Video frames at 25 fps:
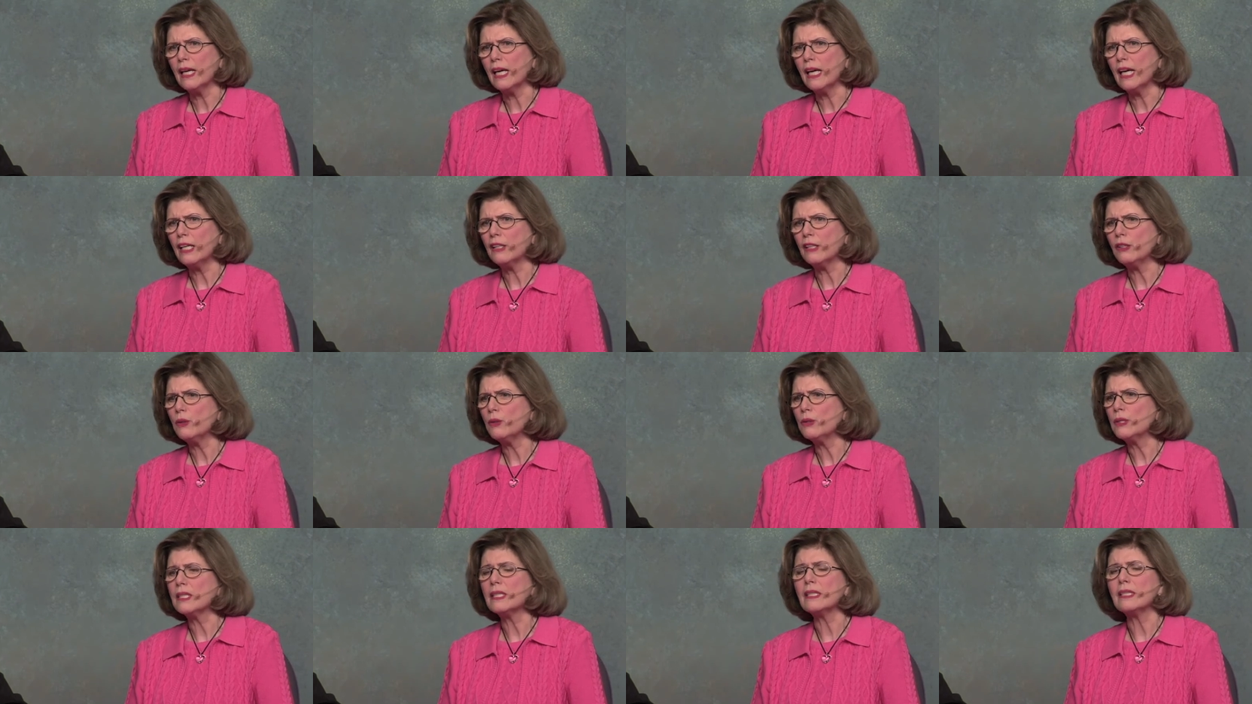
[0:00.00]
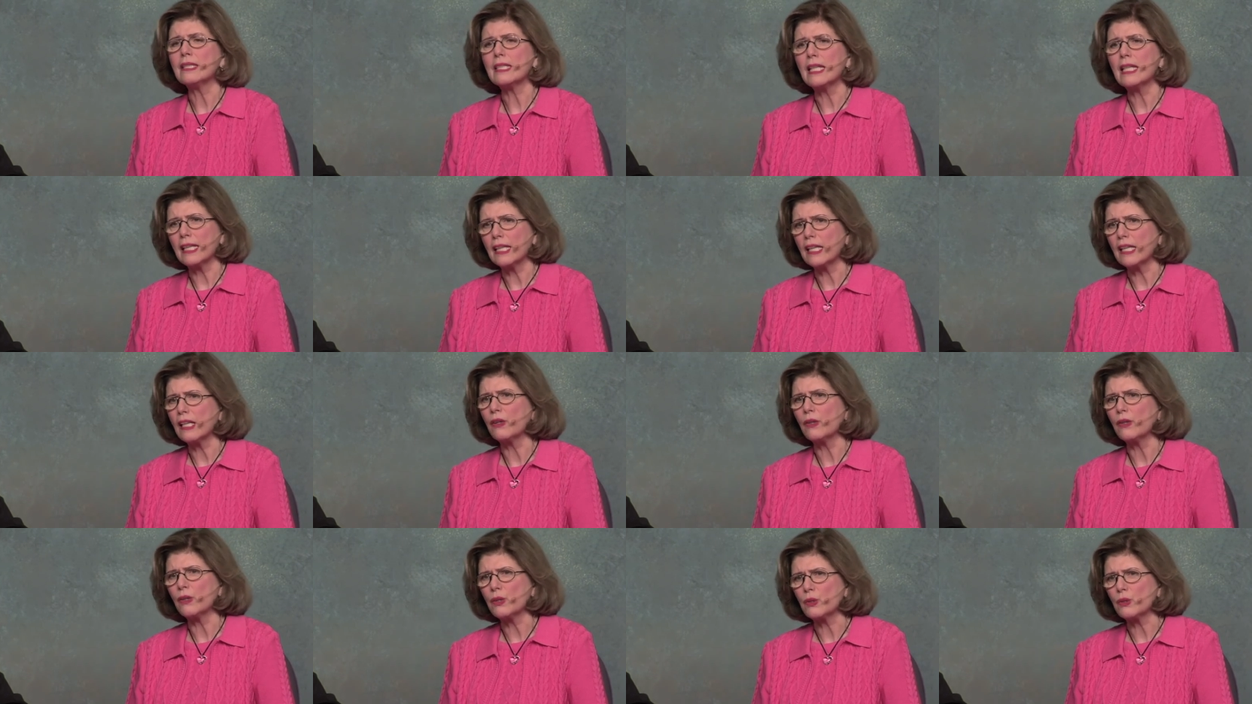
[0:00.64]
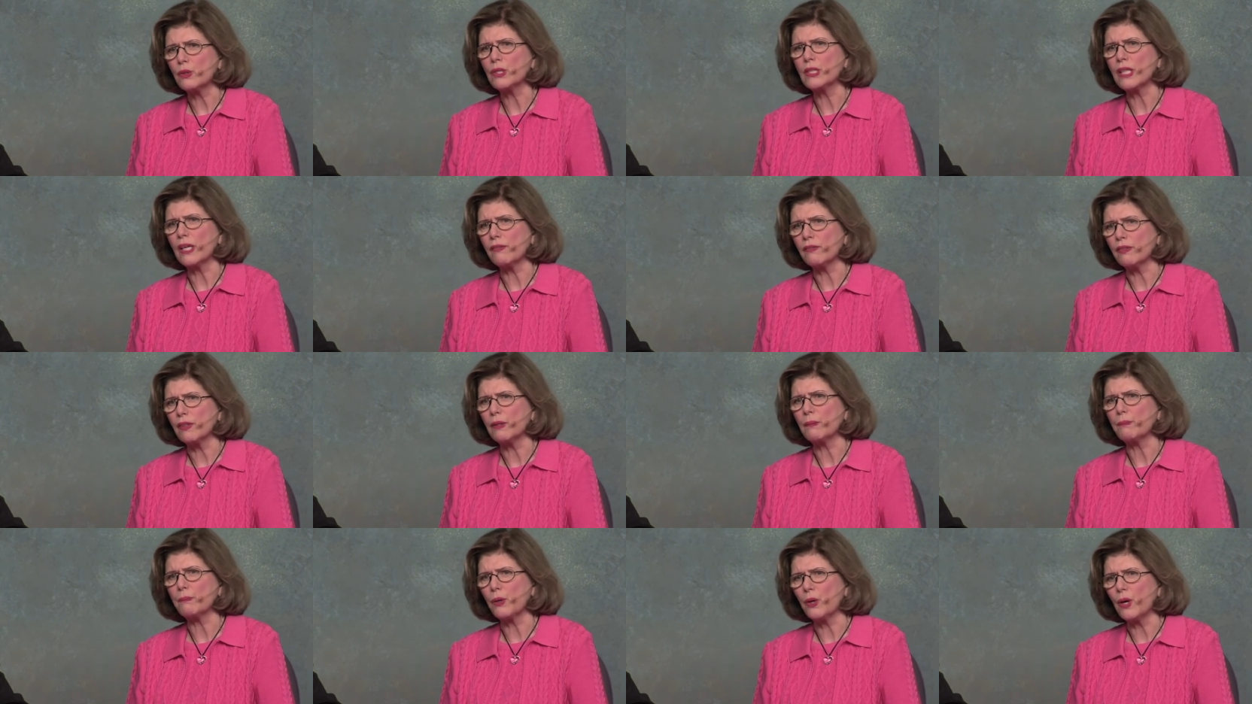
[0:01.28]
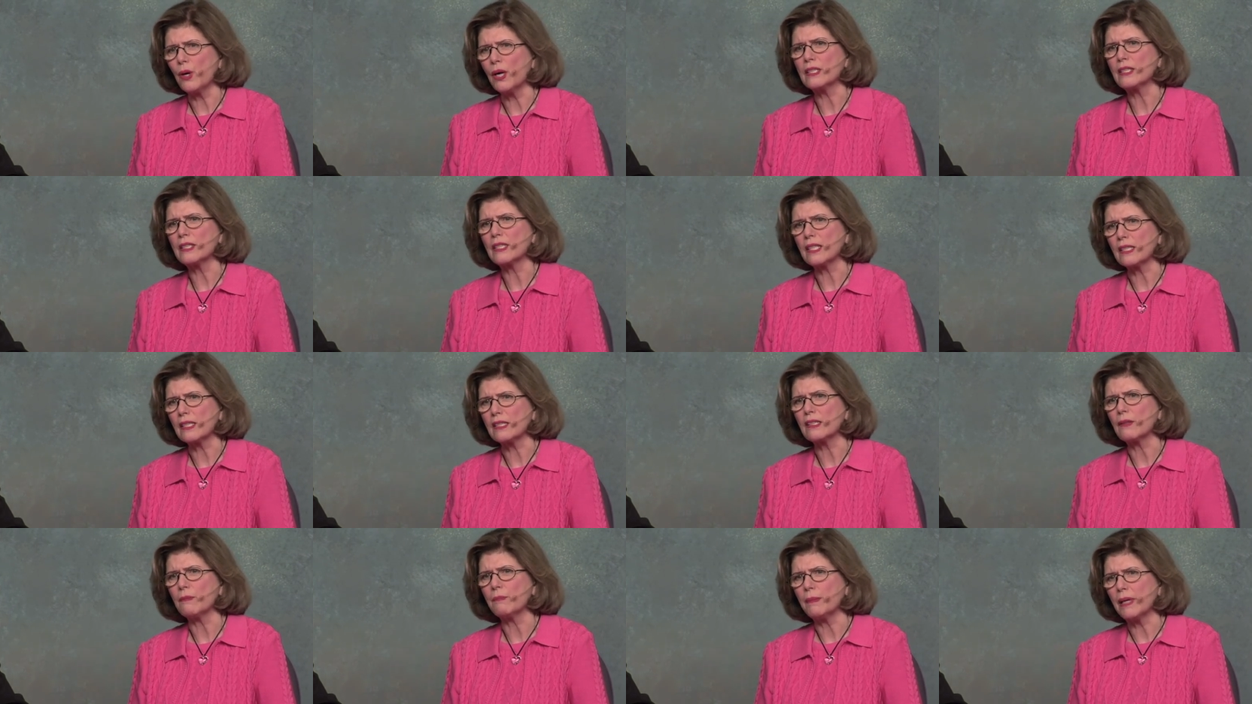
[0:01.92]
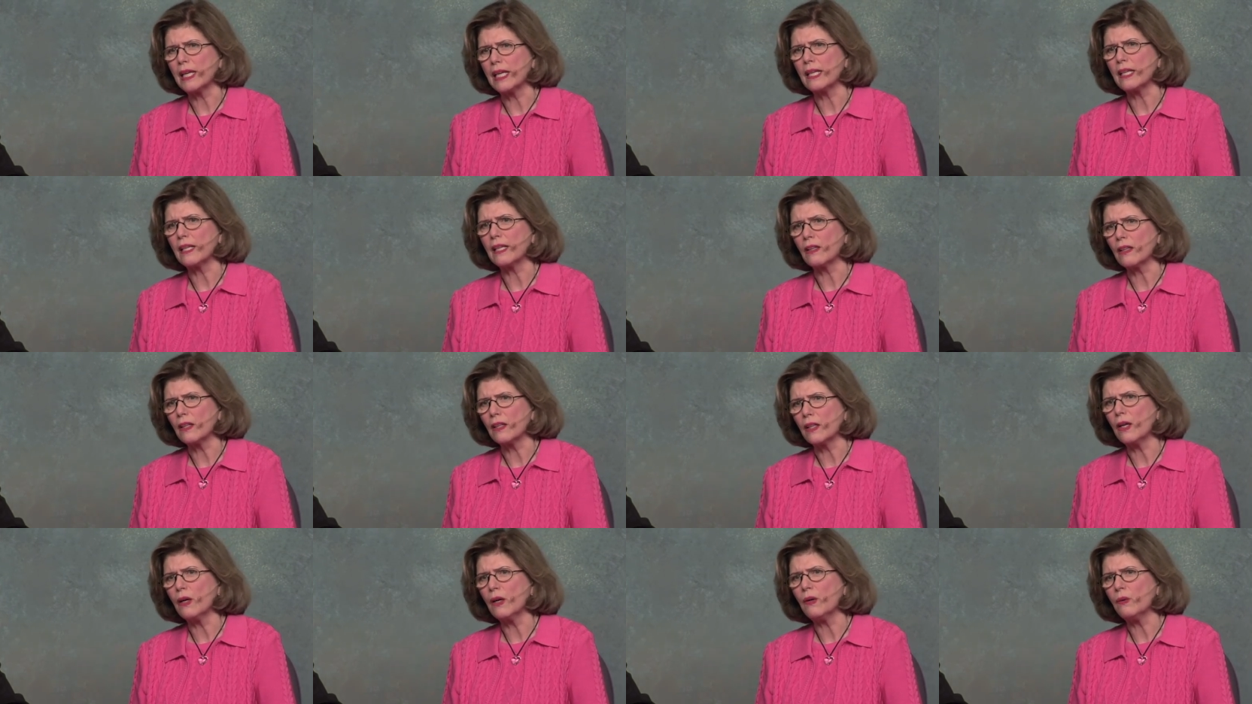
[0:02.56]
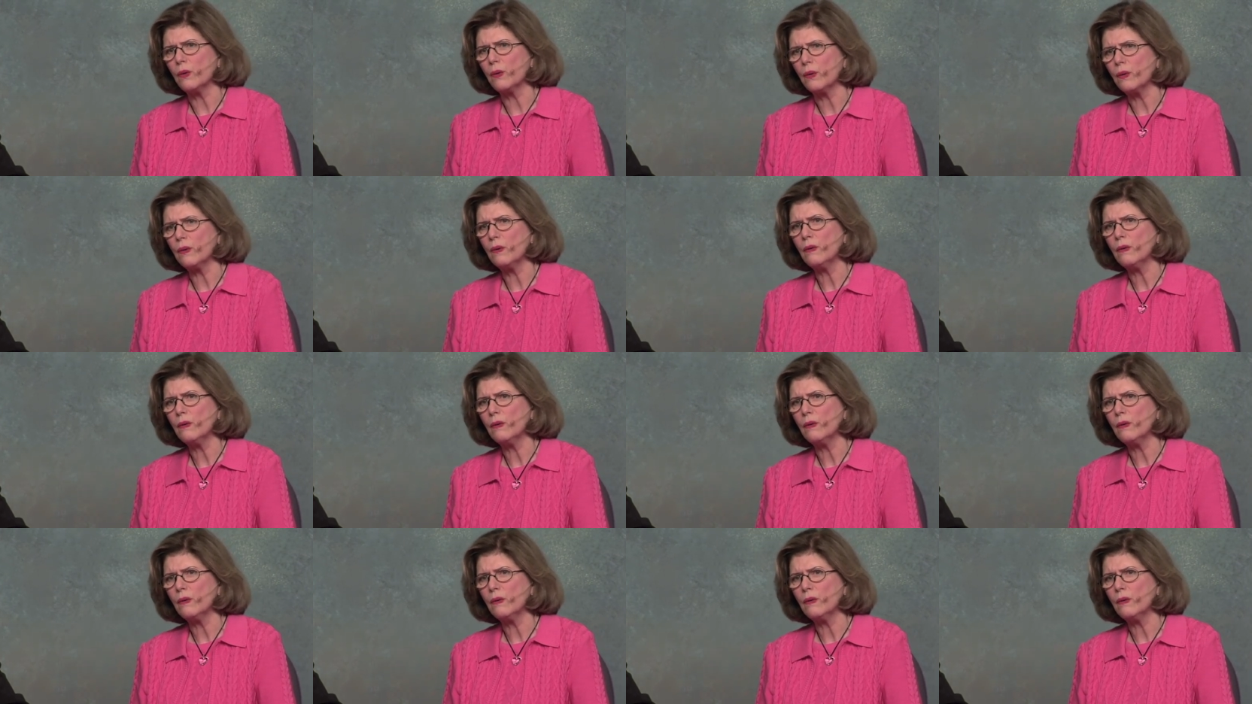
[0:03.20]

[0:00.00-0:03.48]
and you didn't take care of yourself in the process of making the loan.